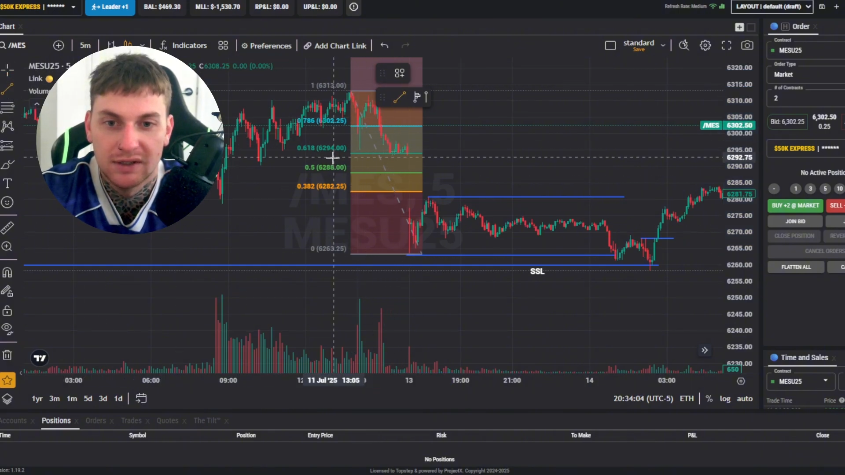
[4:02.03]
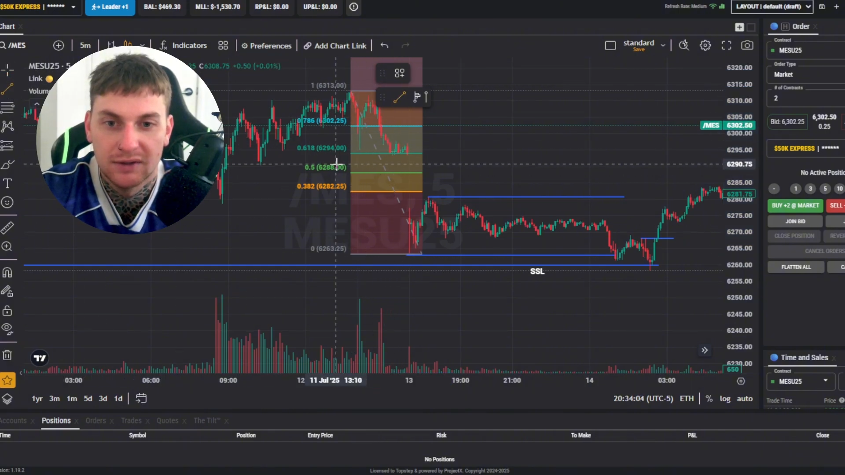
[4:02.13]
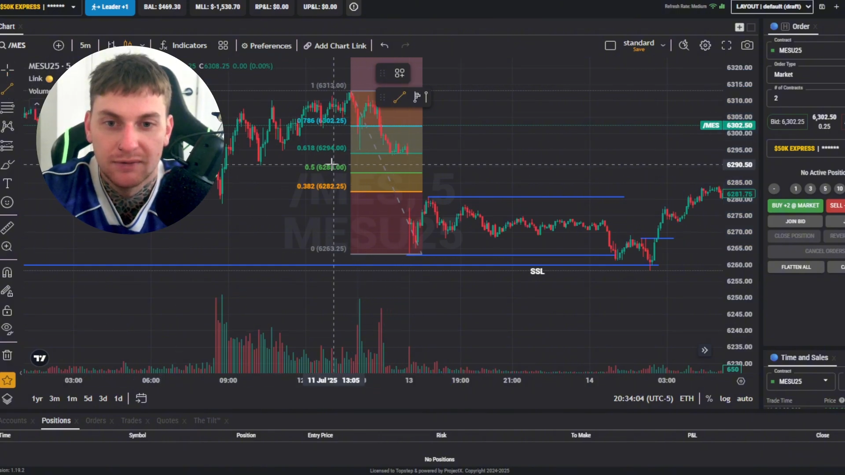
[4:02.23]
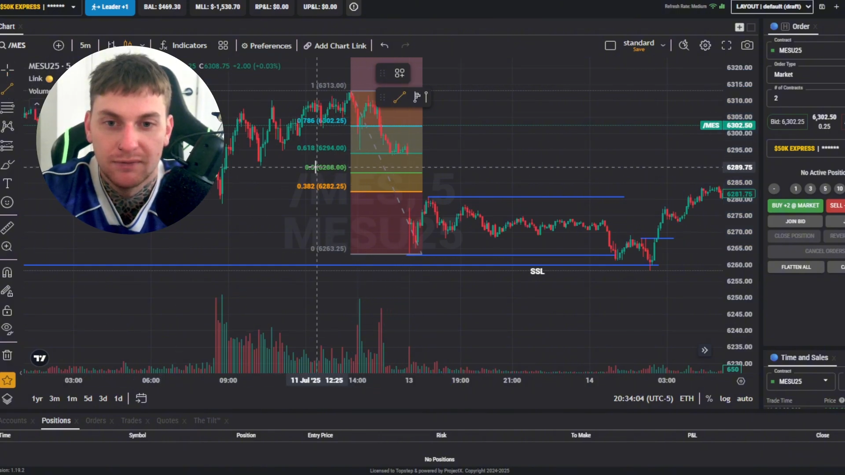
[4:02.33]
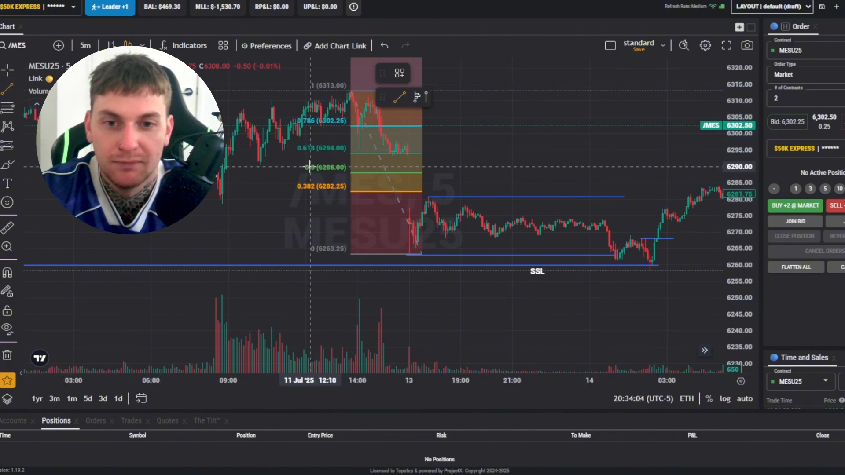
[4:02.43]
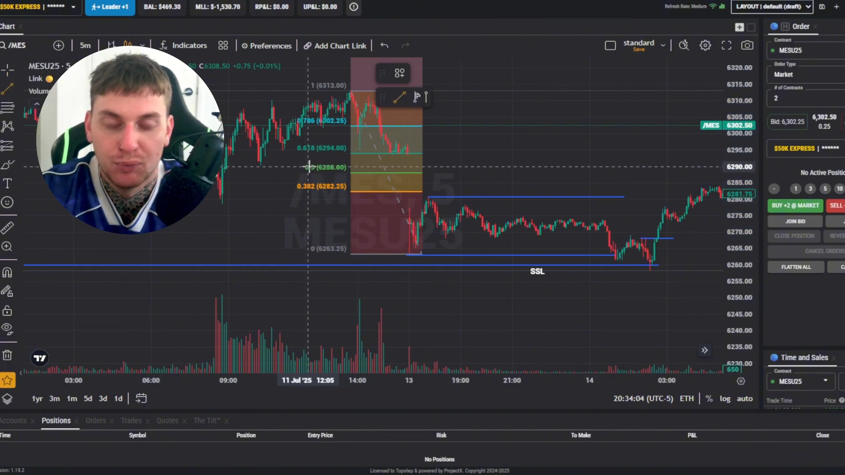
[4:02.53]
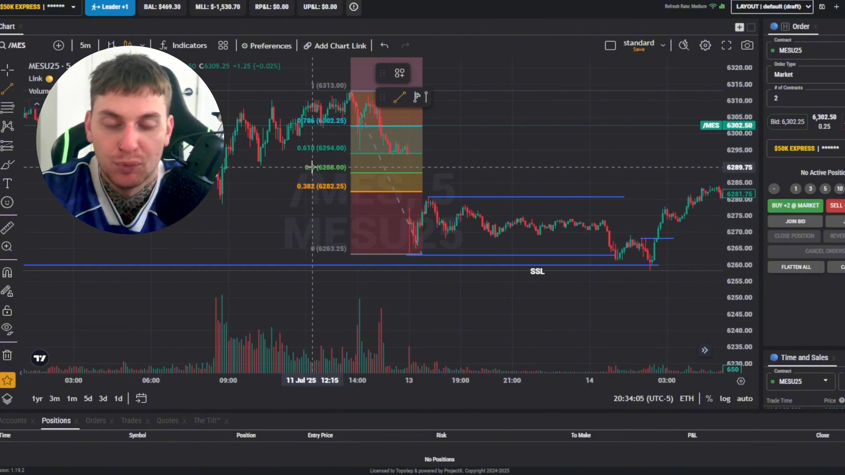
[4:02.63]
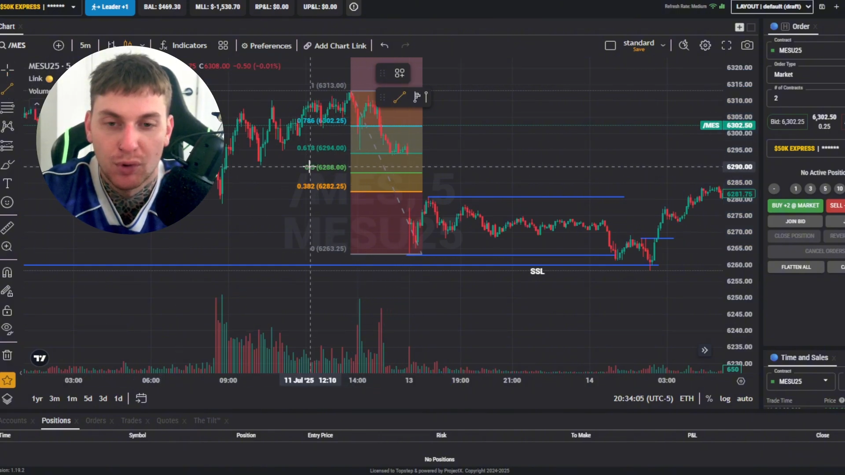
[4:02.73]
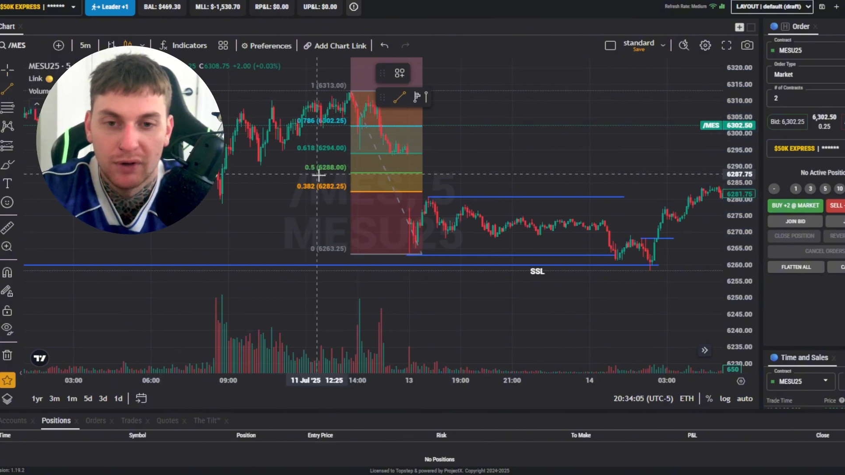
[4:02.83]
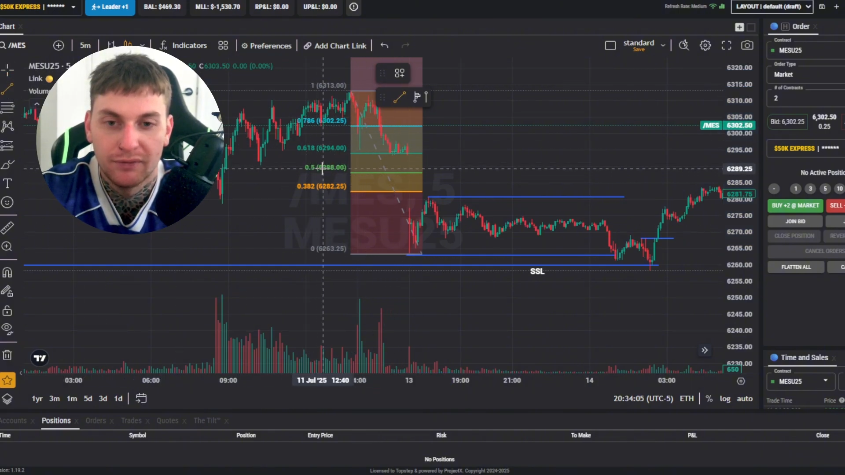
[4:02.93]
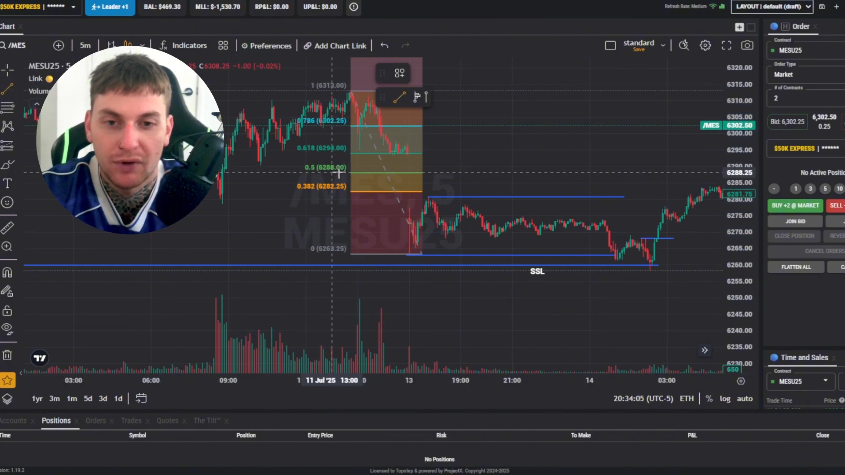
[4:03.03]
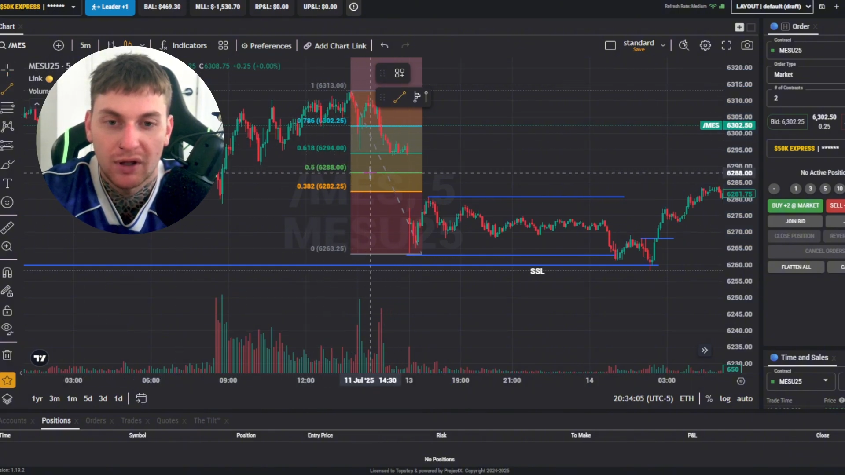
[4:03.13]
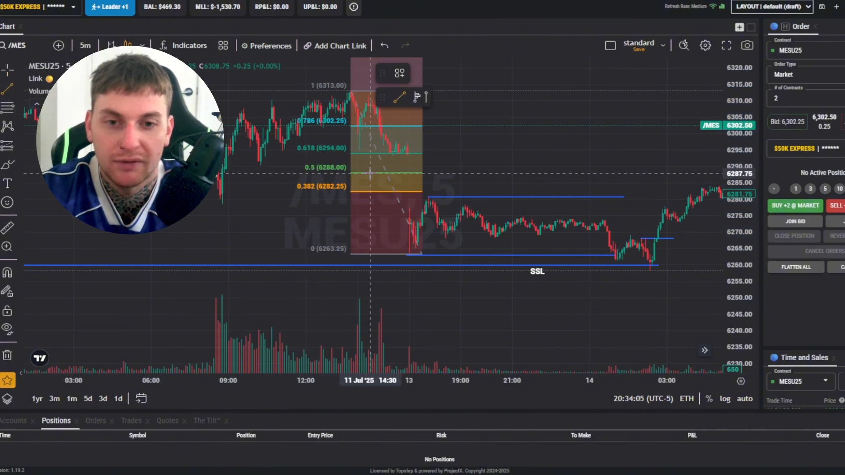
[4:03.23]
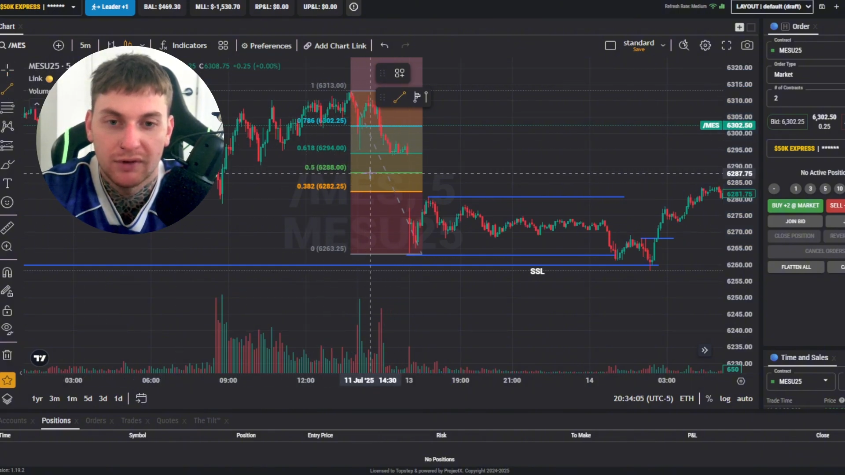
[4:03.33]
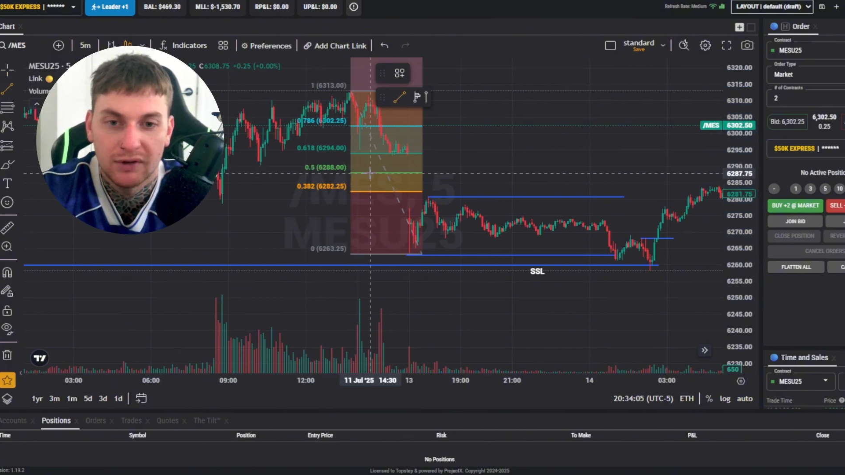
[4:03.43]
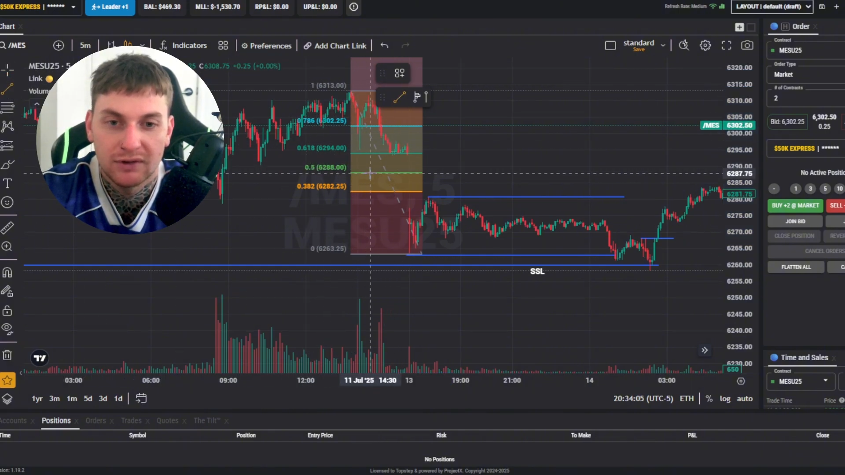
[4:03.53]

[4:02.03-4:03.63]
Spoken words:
this 0.5 here.